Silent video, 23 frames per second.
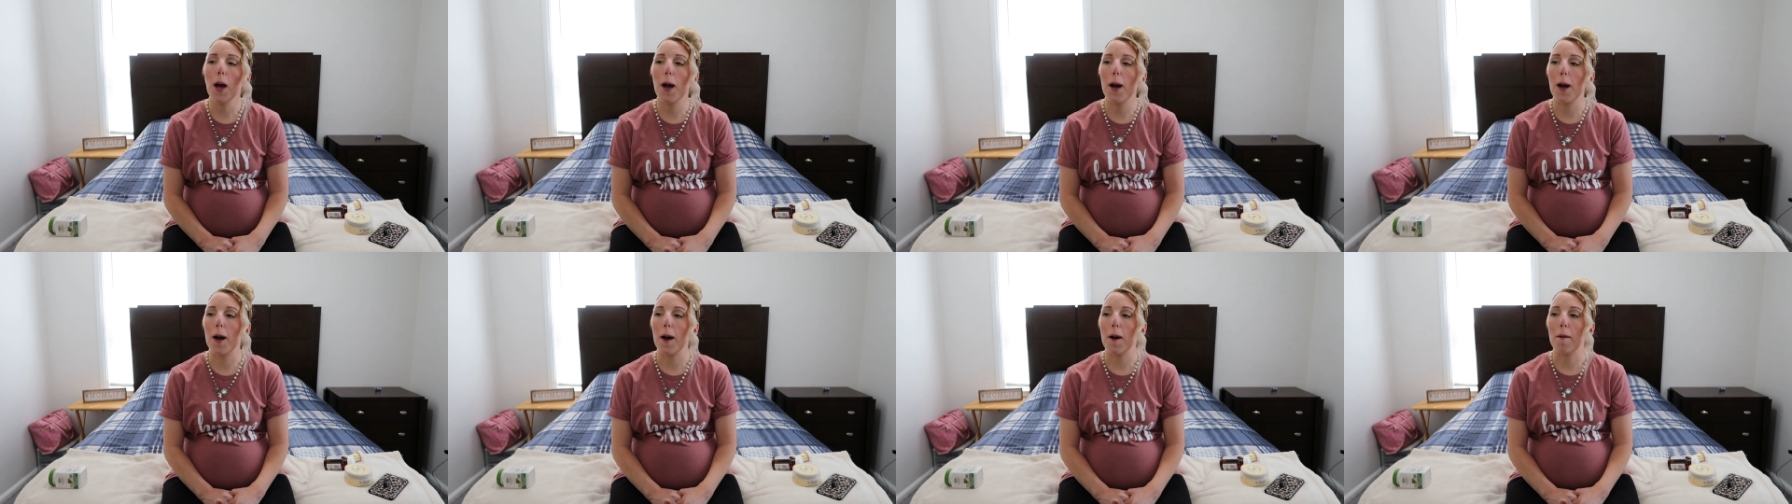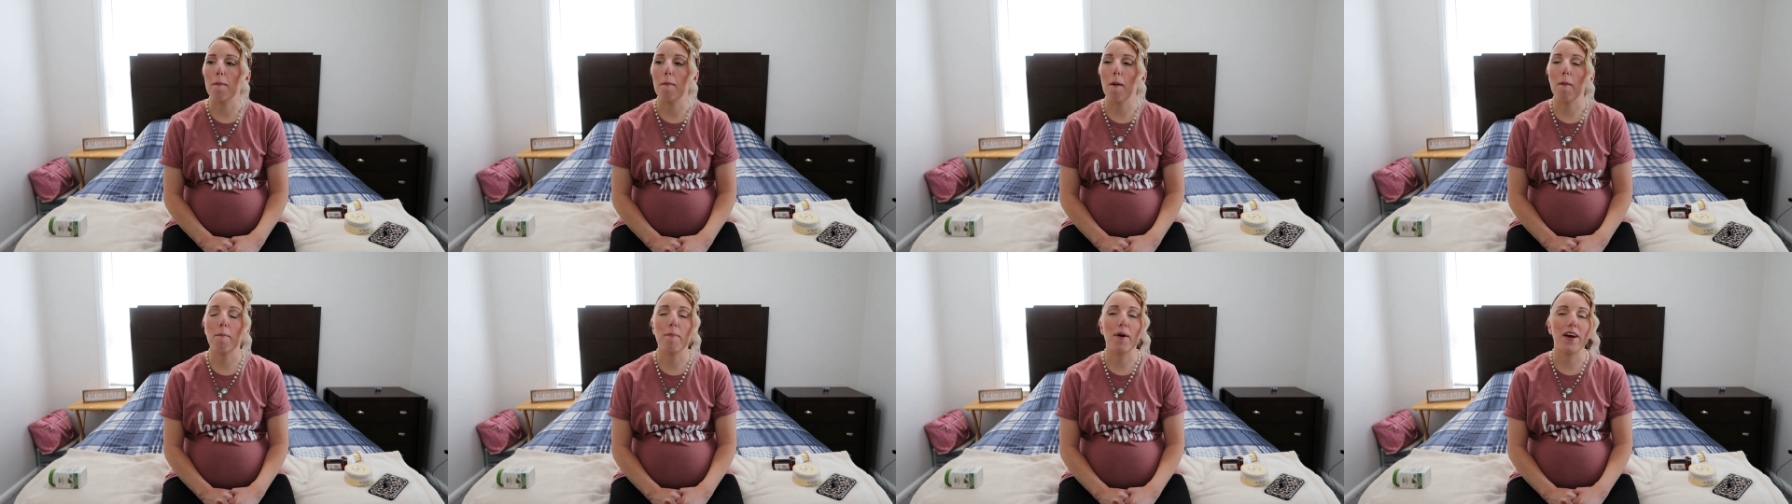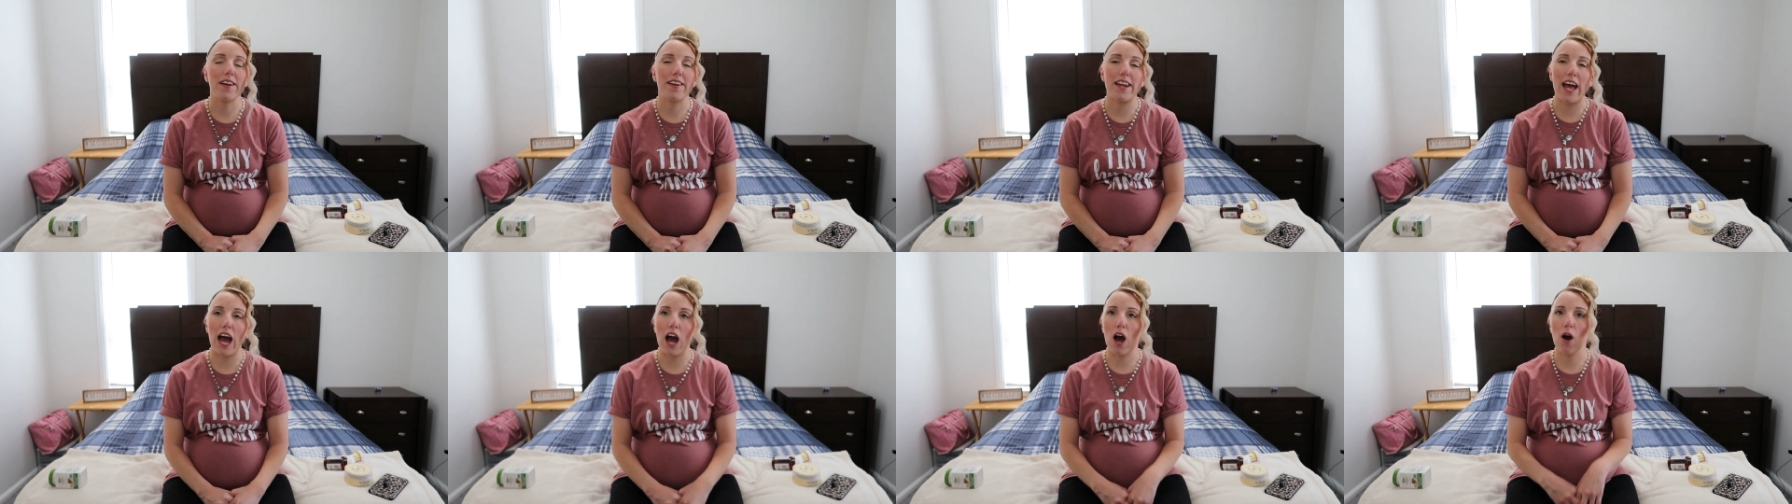Um,
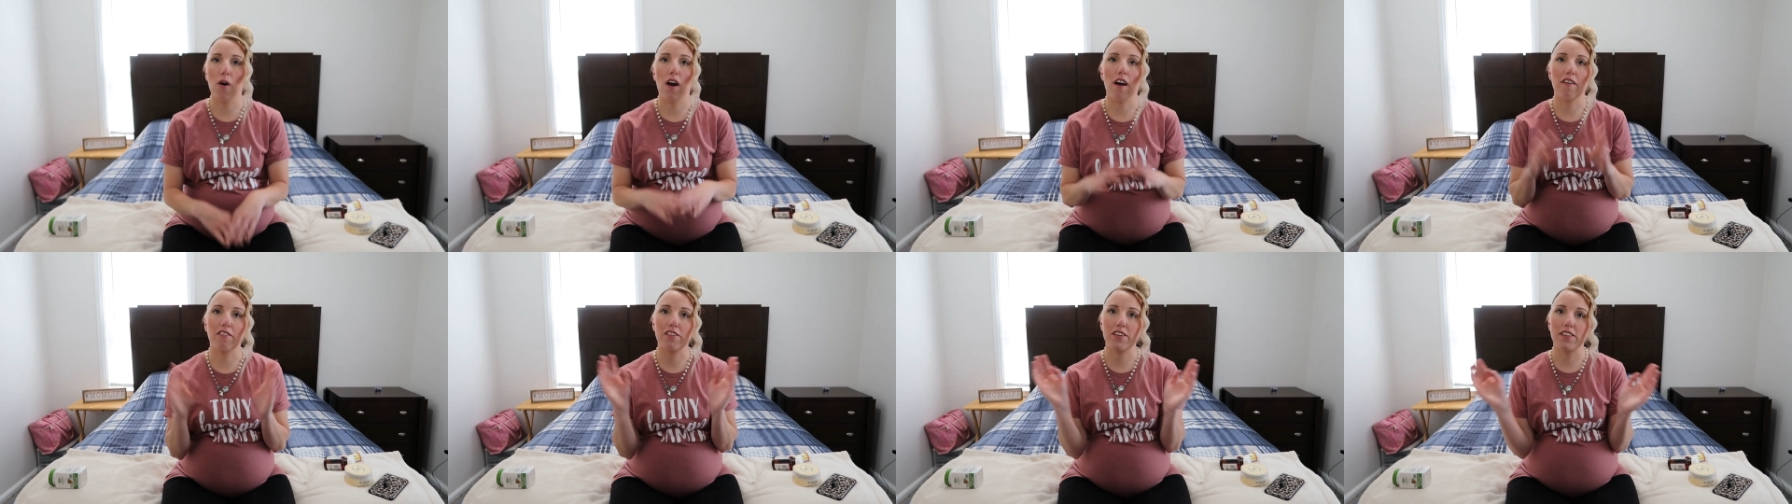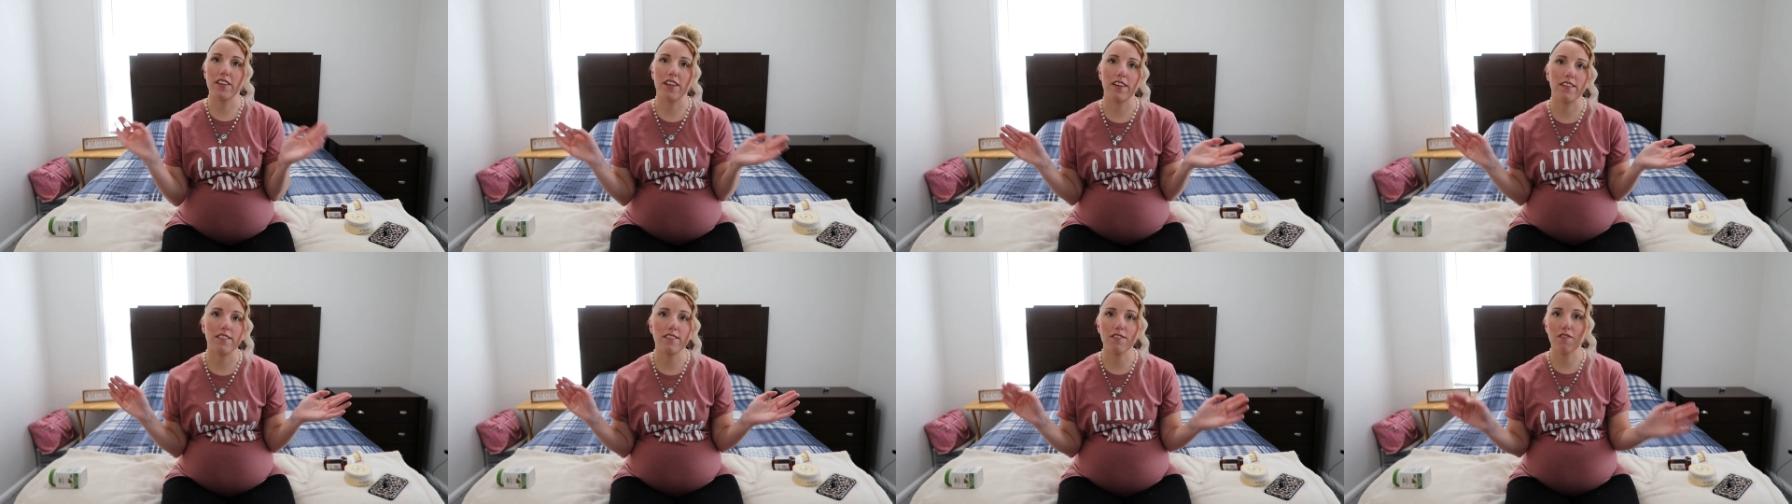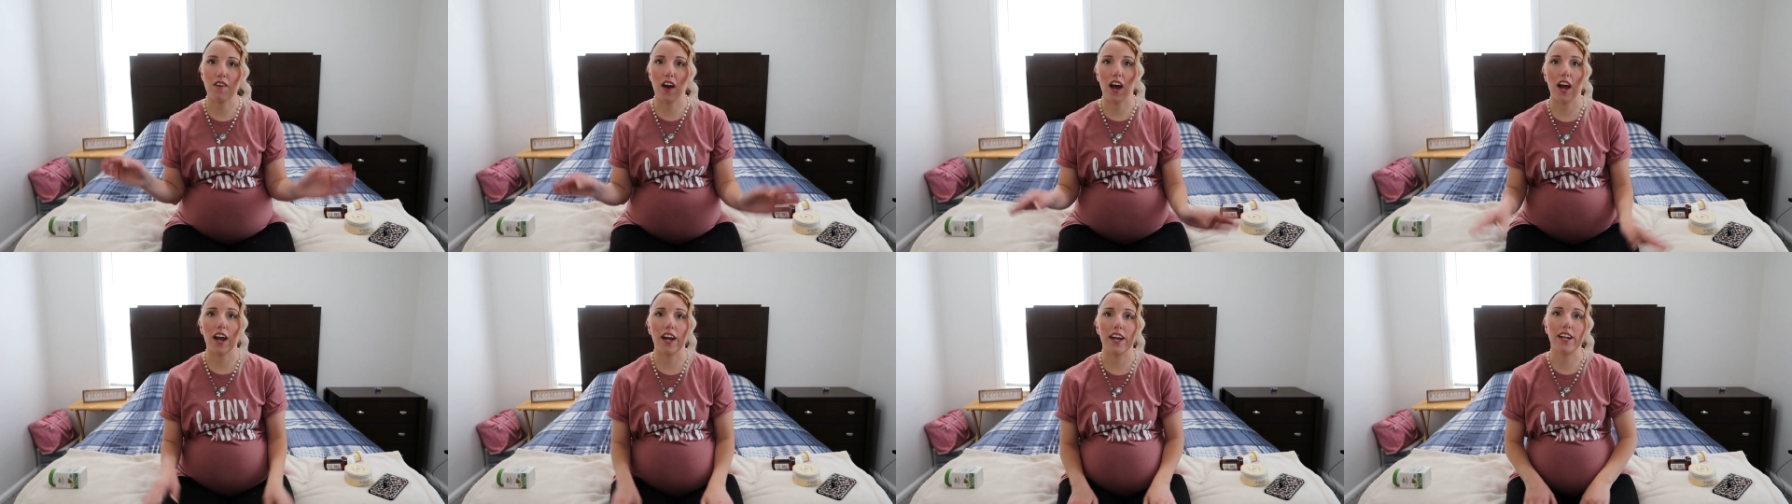but now everything's
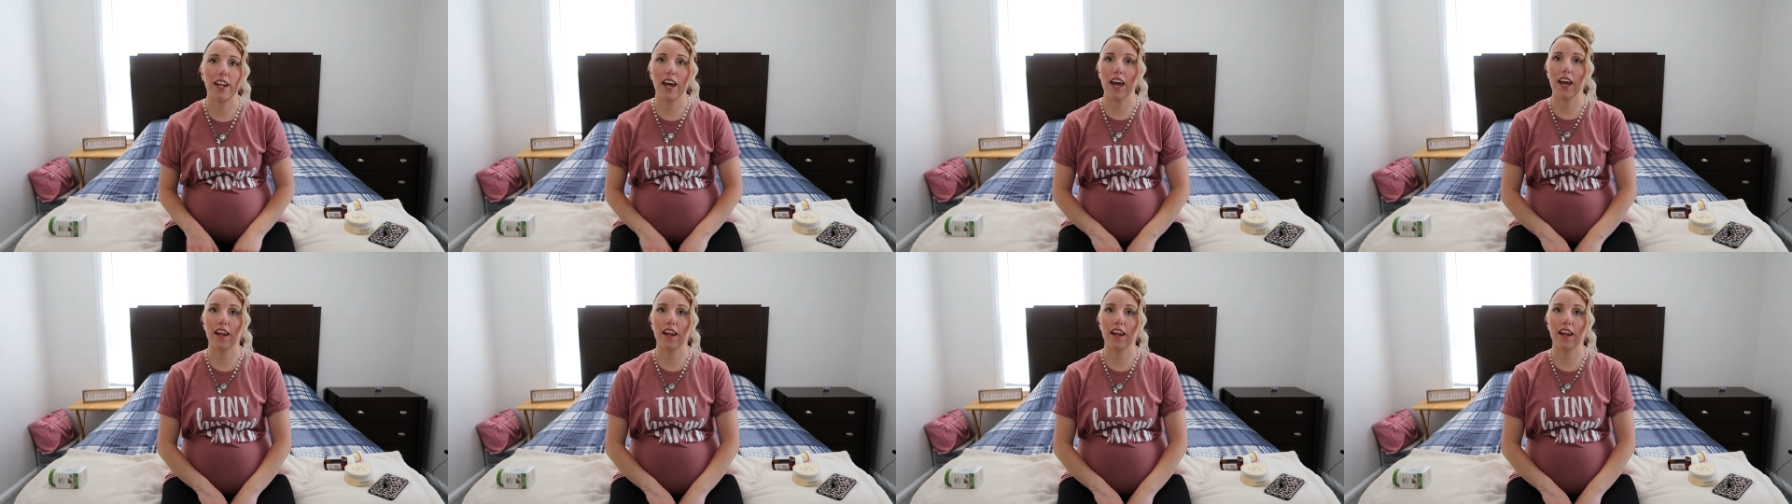fine